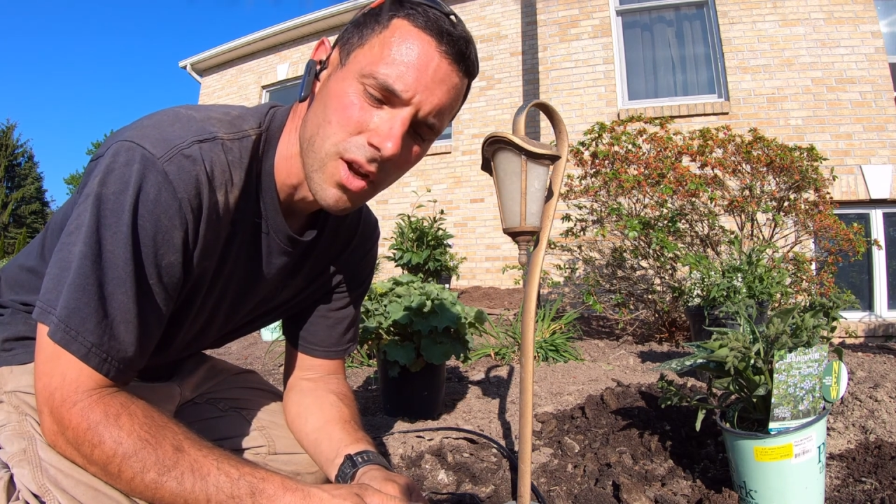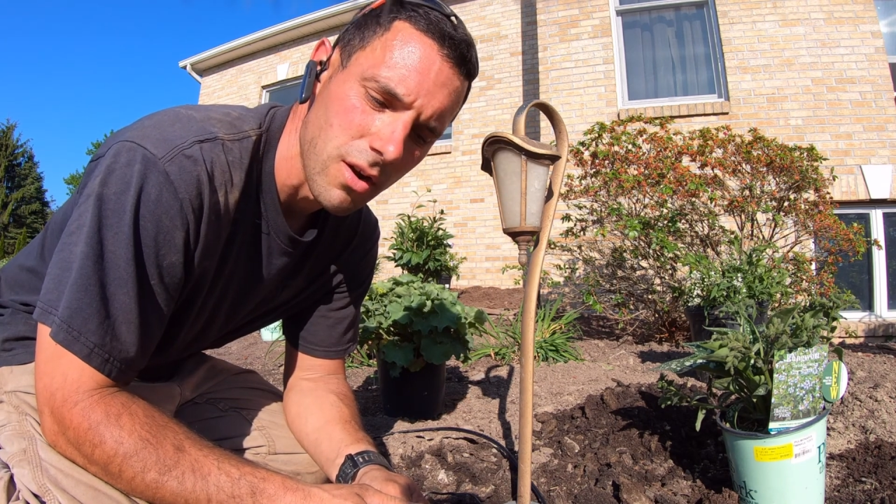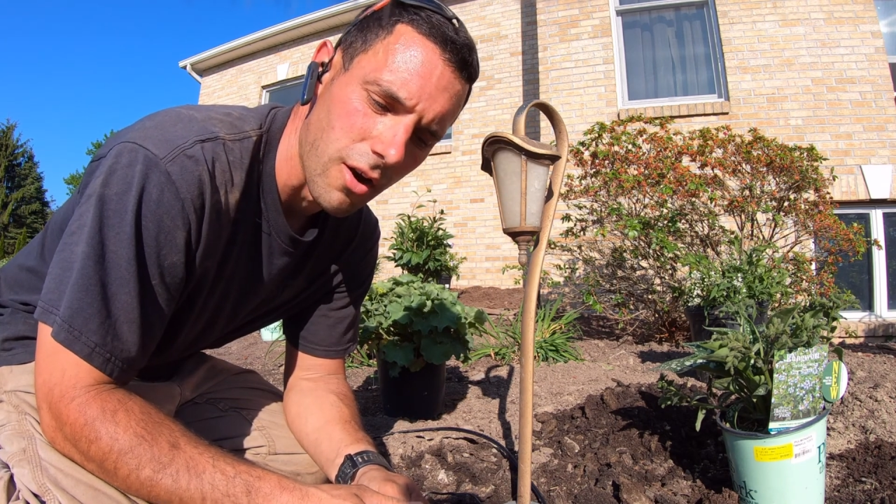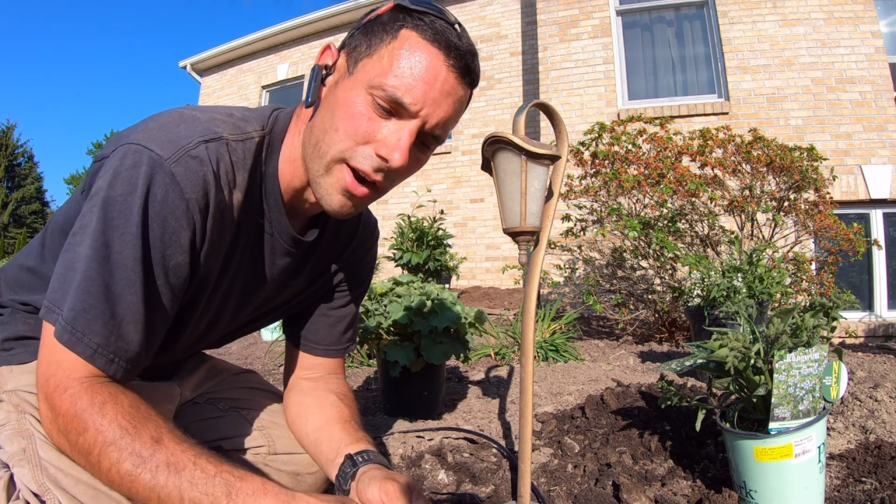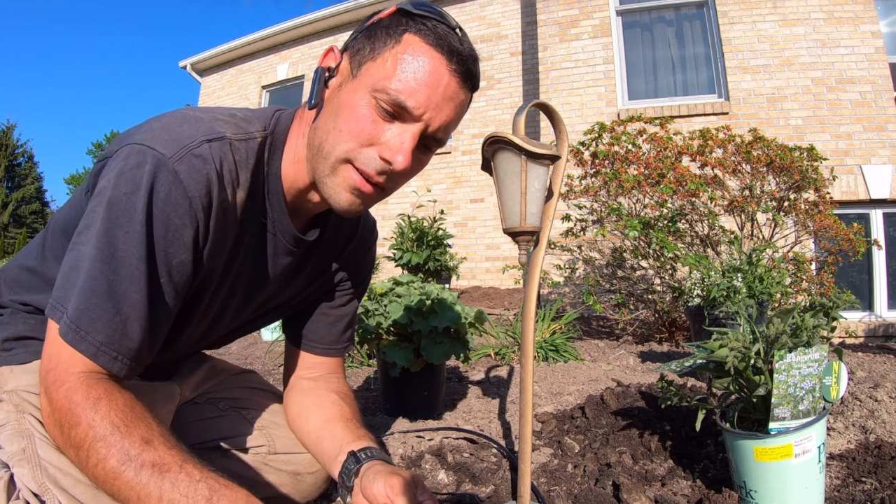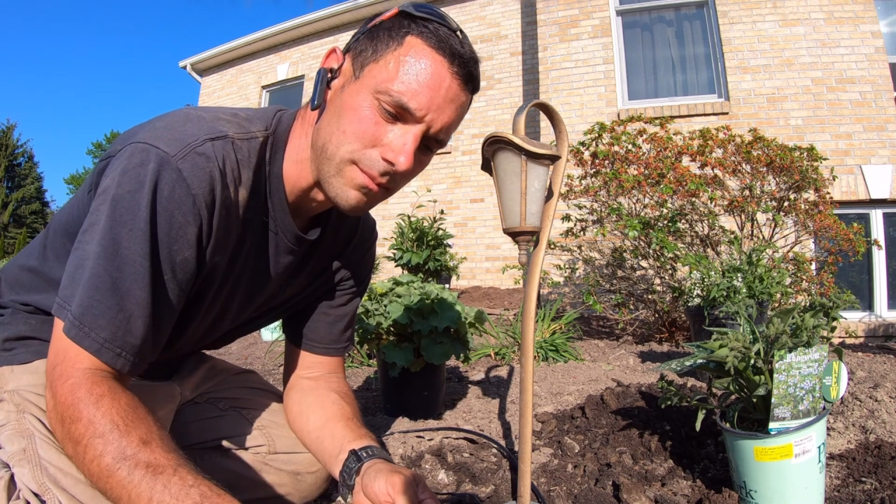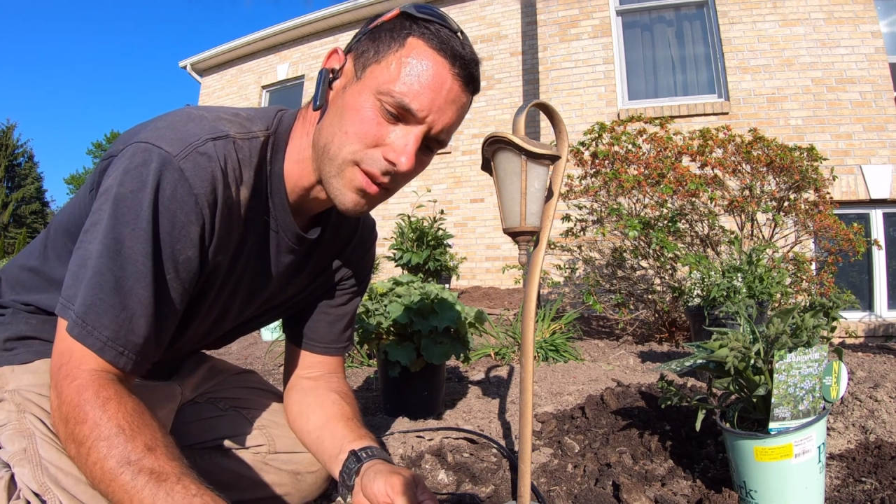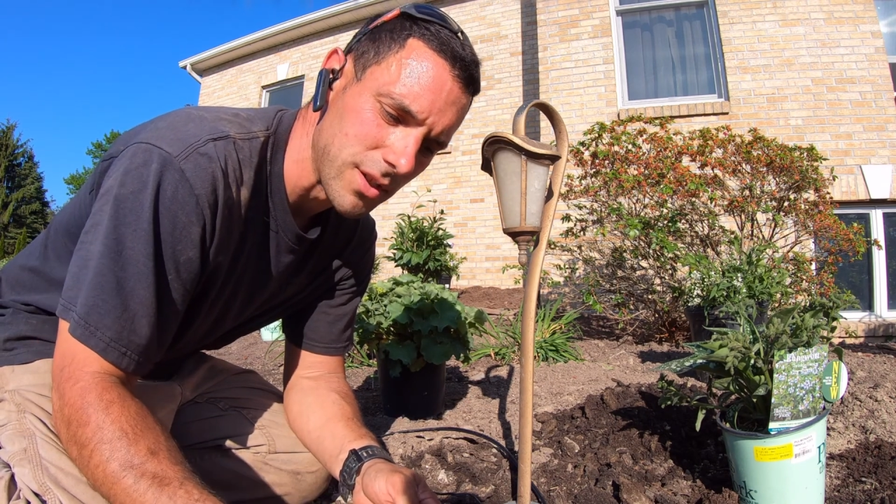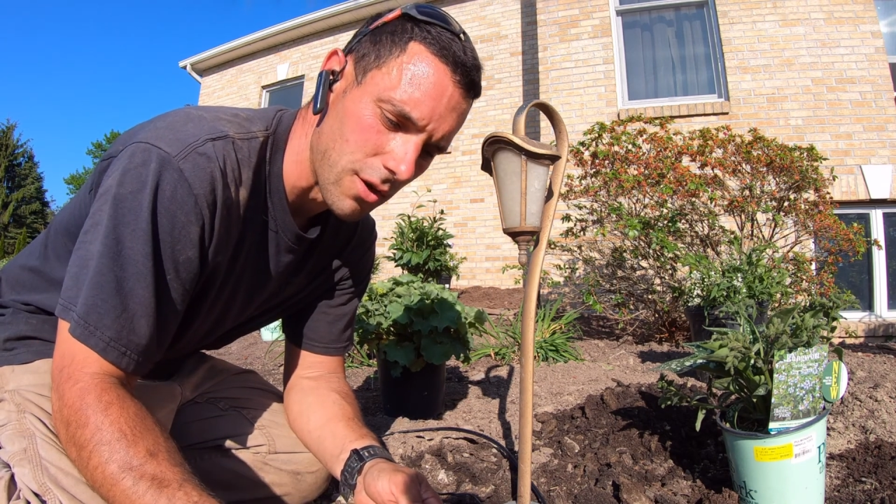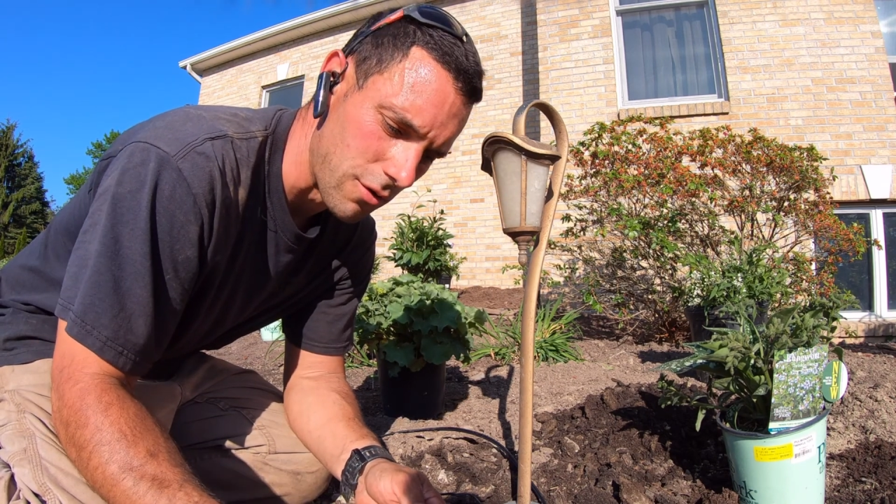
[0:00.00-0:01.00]
All right,
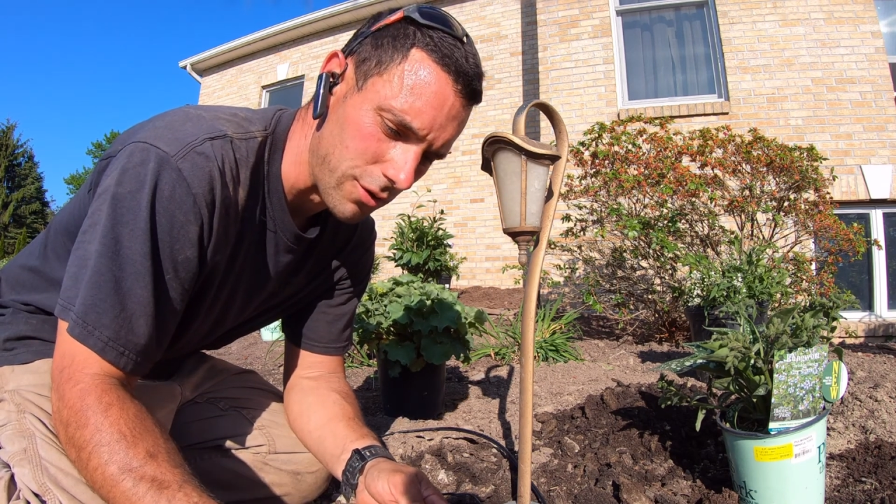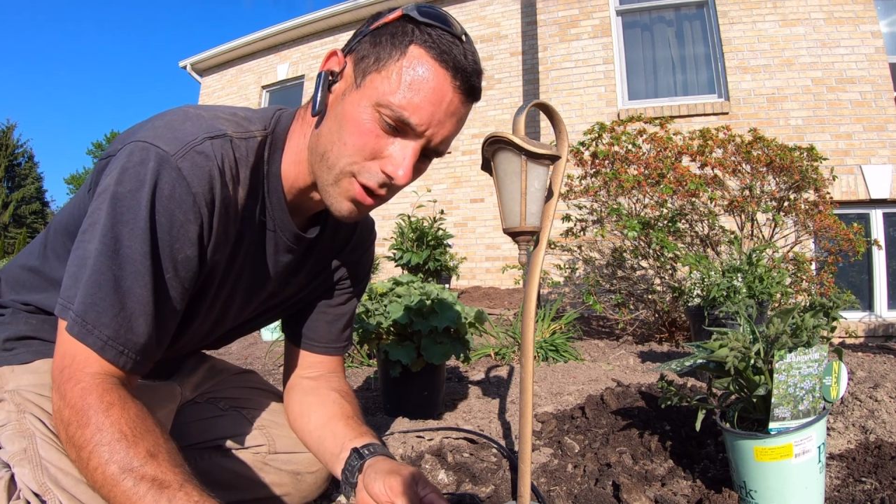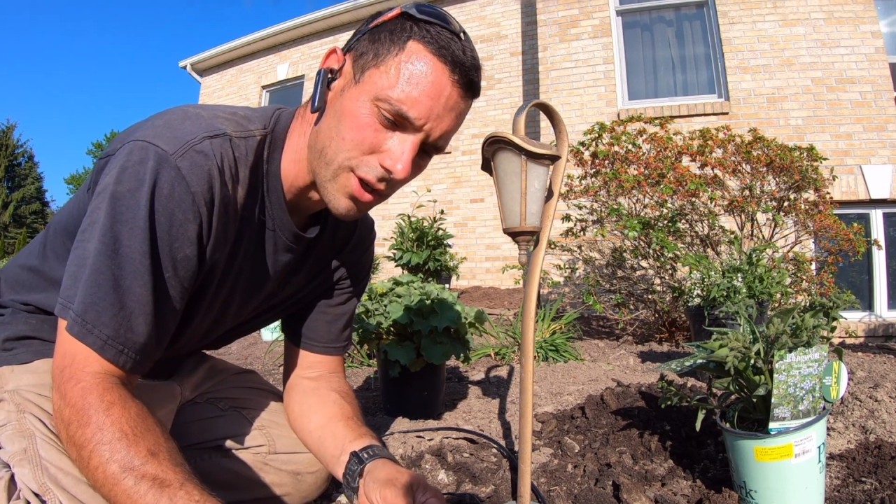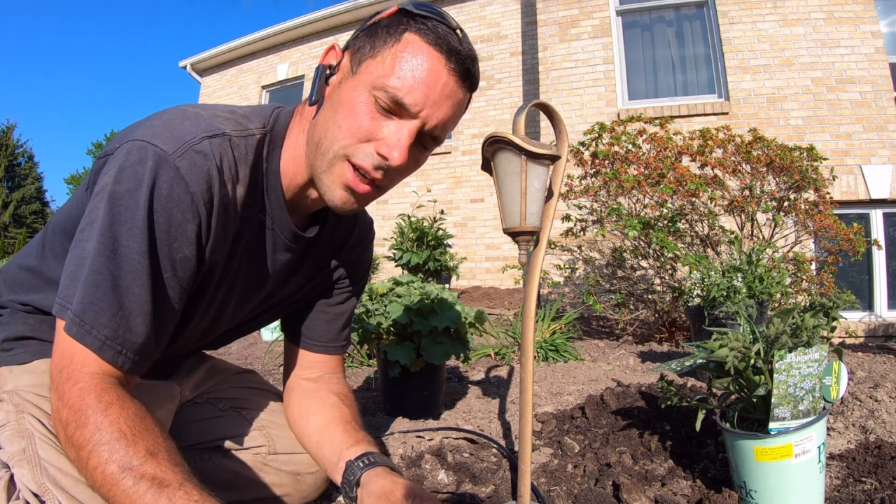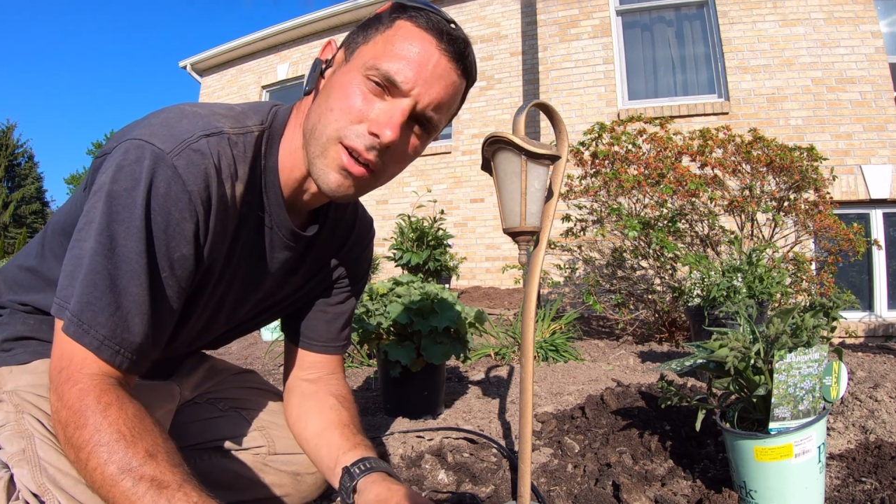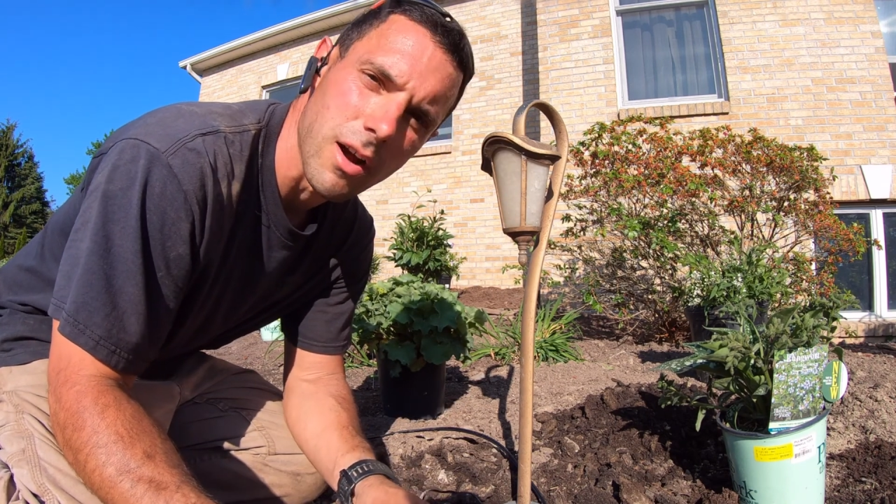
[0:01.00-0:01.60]
so you're going to need a